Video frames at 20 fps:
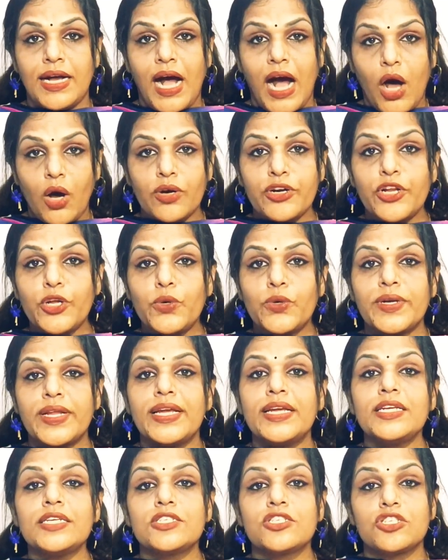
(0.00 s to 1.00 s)
Our
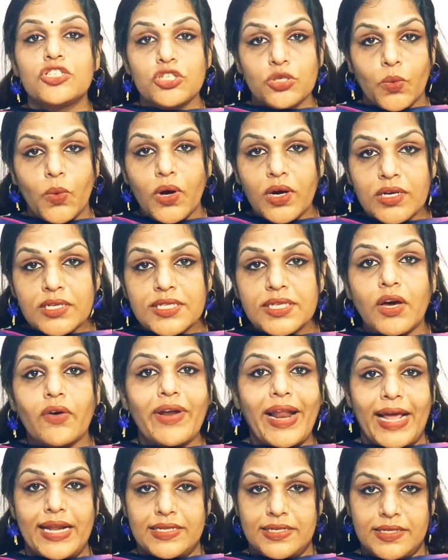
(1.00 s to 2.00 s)
duty towards
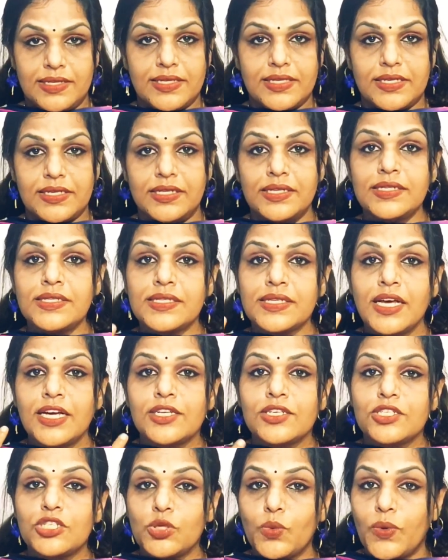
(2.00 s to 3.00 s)
our ancestors,
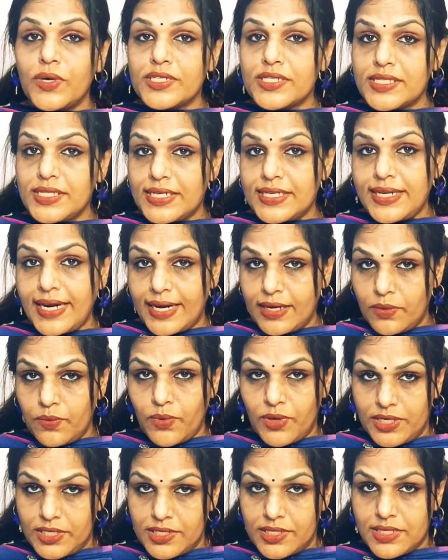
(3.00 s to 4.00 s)
towards the dead
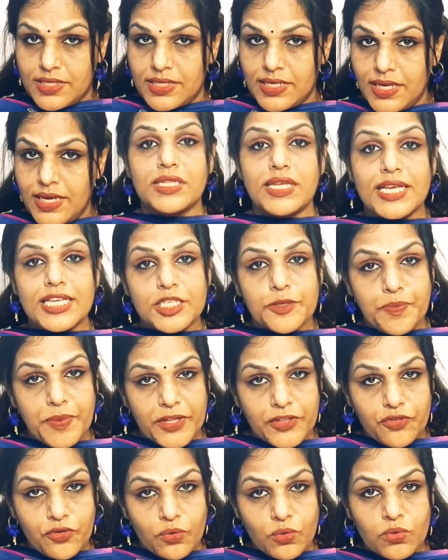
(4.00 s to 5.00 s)
ones. These
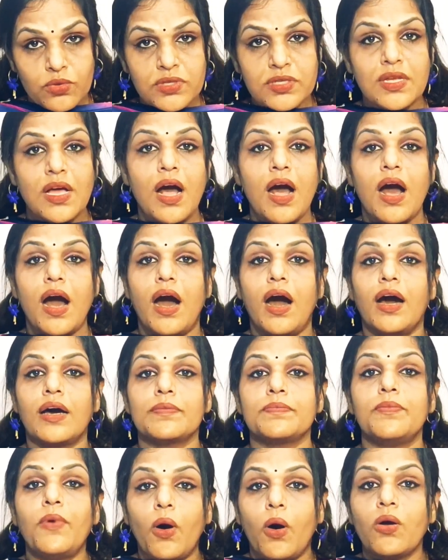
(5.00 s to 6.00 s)
Pidrus
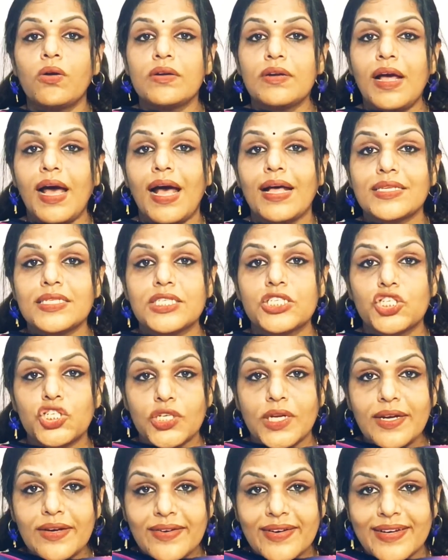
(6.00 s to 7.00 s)
are born as
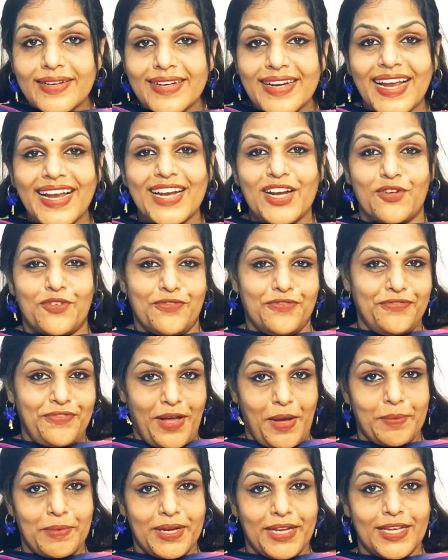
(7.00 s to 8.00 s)
children in our
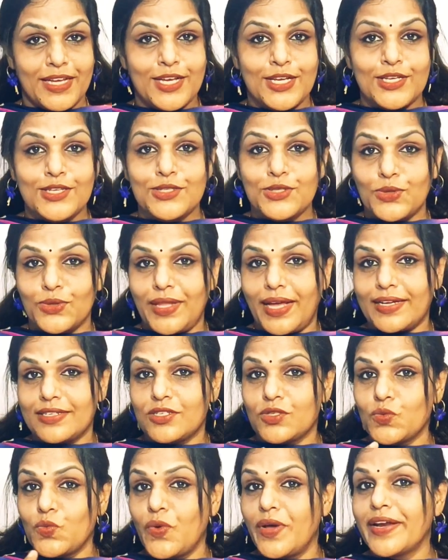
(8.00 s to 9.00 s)
family. So
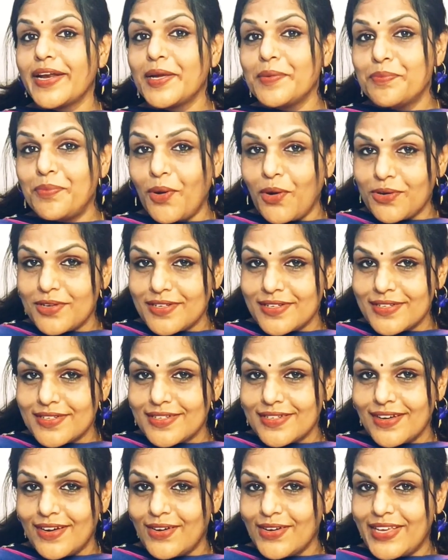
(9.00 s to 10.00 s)
that's very
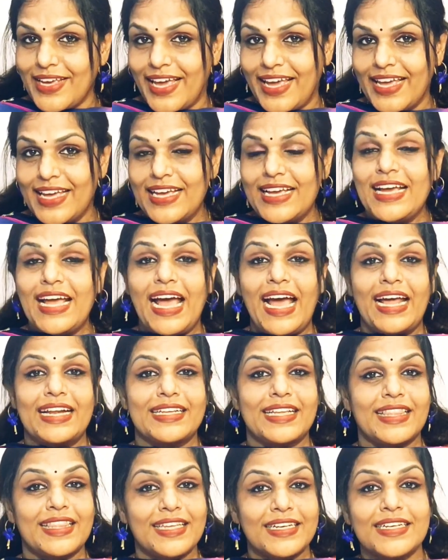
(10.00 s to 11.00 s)
important. Okay. And
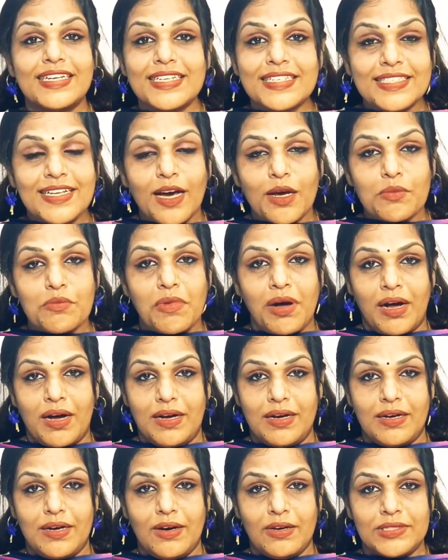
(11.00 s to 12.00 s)
the third
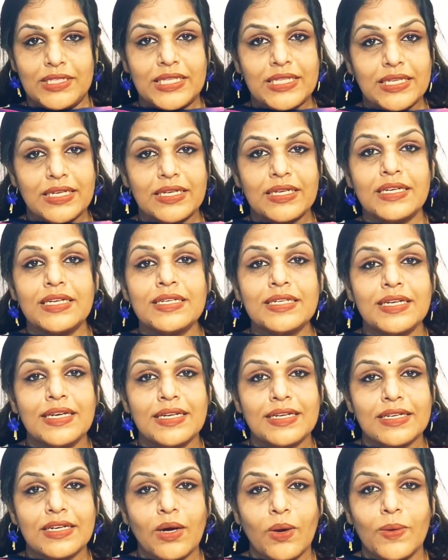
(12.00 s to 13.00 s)
Dharma, or the third
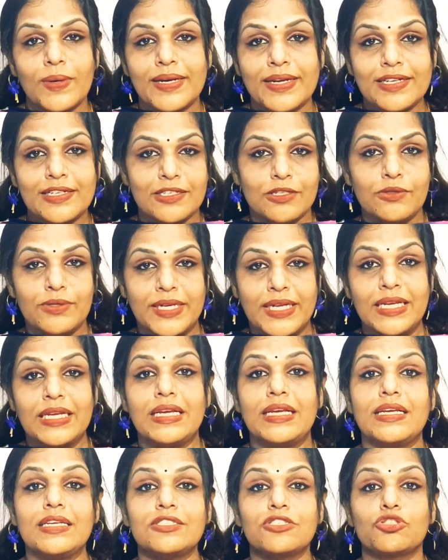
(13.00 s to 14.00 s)
golden duty
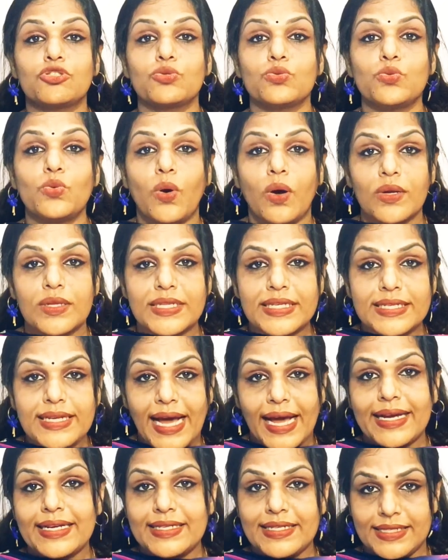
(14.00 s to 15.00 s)
is to the
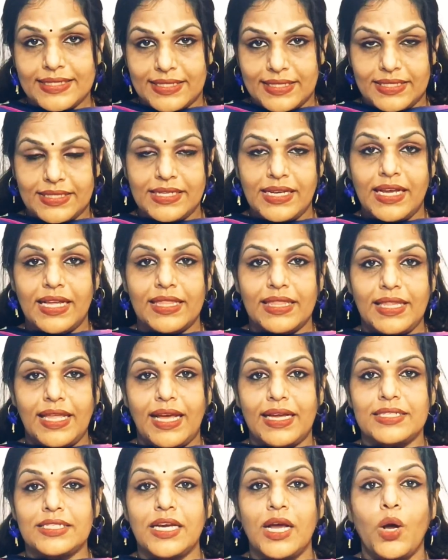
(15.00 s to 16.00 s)
deities
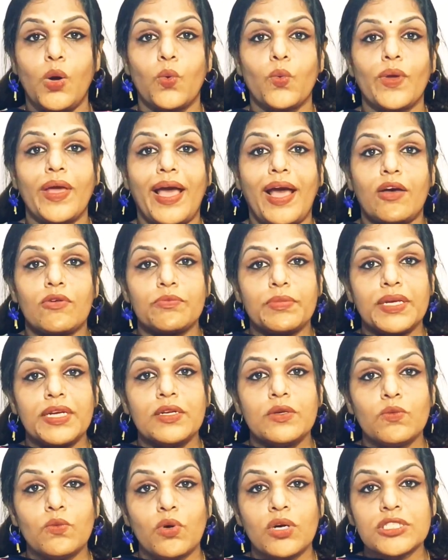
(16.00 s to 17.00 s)
that we have
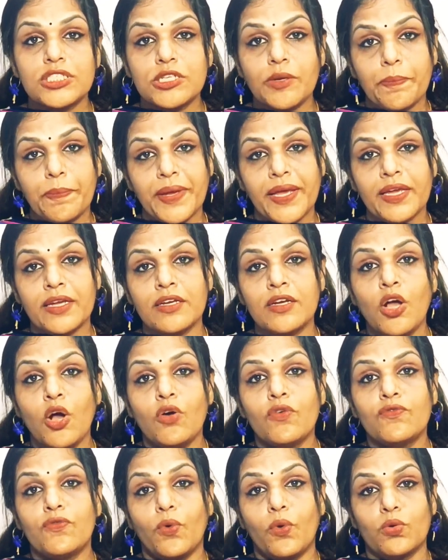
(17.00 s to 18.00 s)
been worshipping
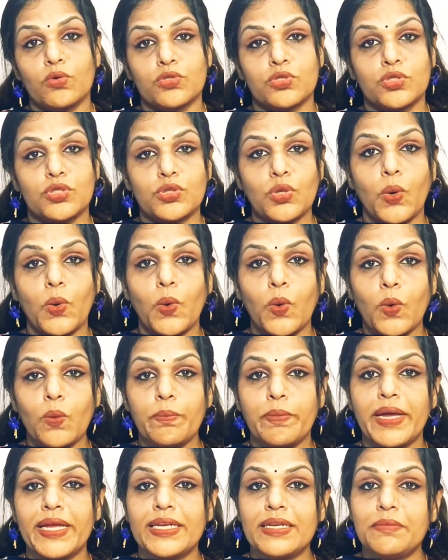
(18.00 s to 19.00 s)
for so
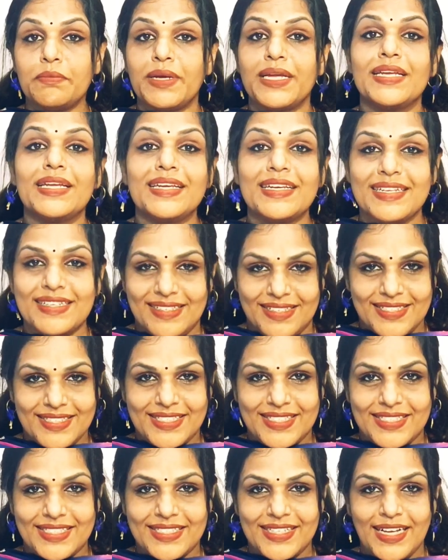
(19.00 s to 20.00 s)
many
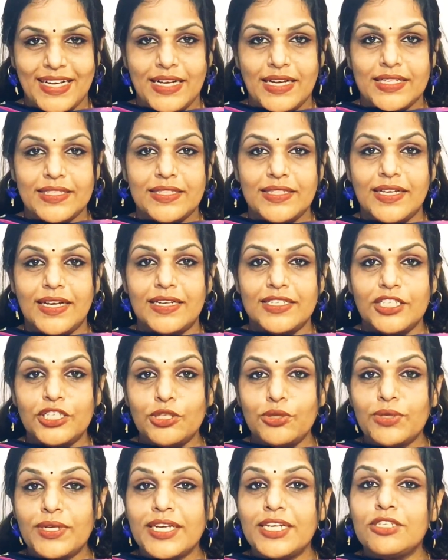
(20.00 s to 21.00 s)
years. The
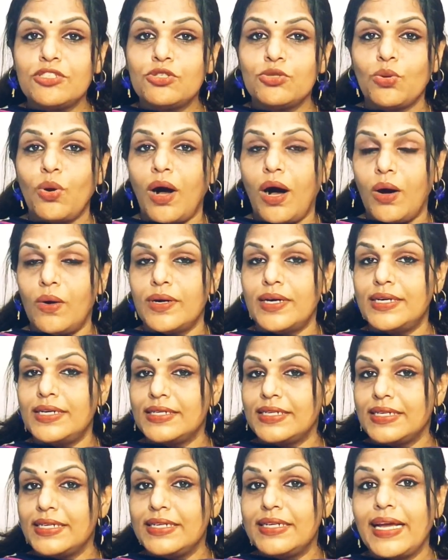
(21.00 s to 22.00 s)
duty to
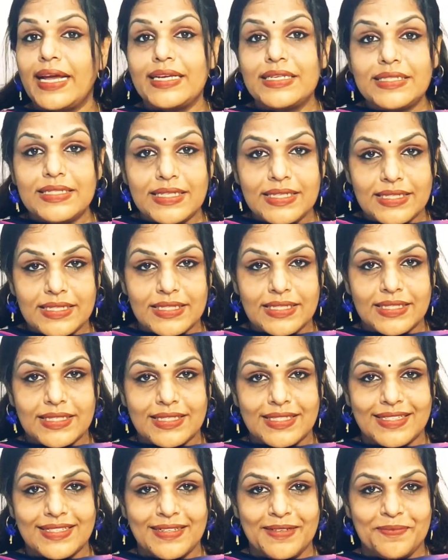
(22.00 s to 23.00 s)
our
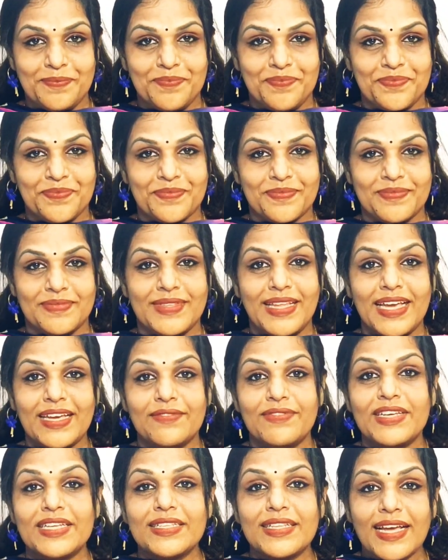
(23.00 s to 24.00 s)
deities,
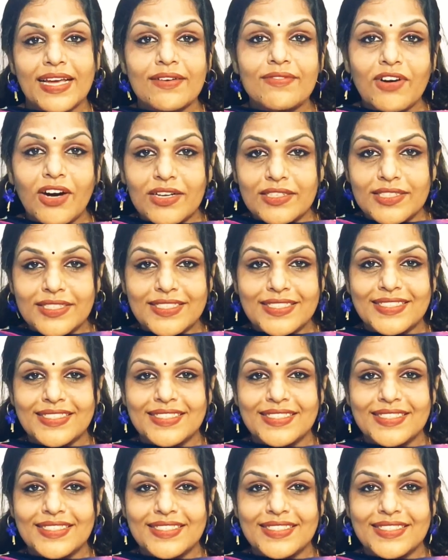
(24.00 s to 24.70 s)
Devi Devas.